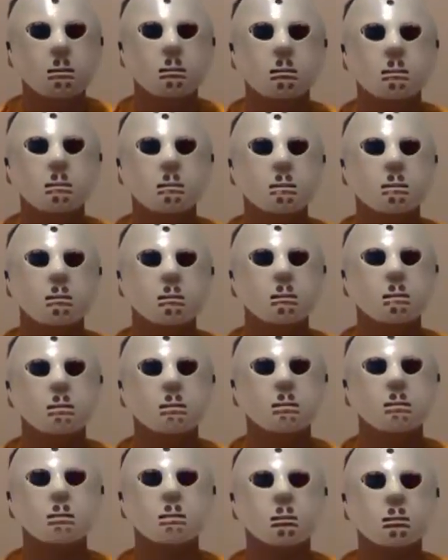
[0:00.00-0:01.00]
I thought, that
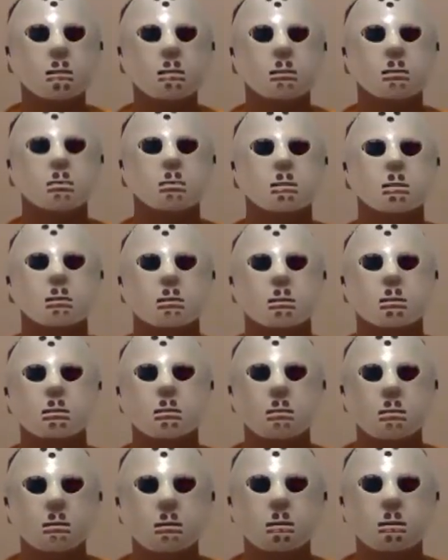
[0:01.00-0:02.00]
is
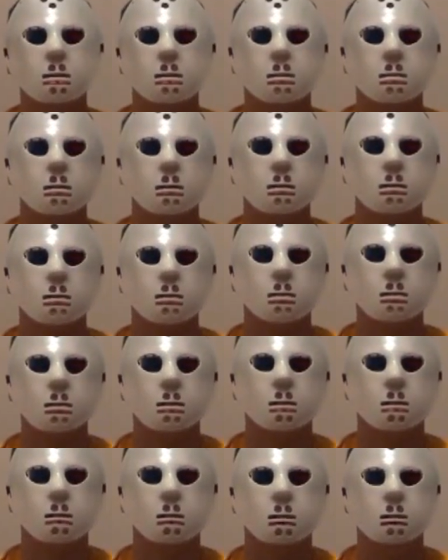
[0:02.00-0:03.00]
original. That is original.
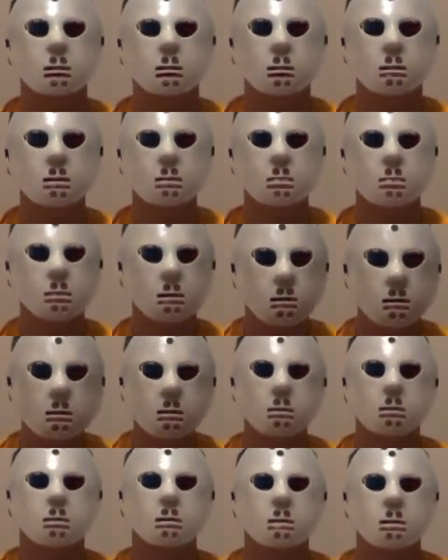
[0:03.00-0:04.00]
So I do not
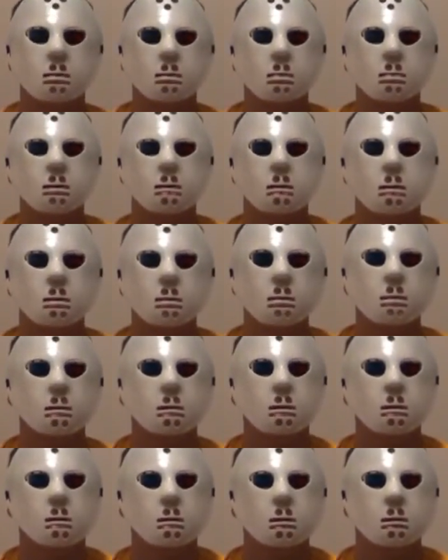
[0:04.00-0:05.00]
know the director's name,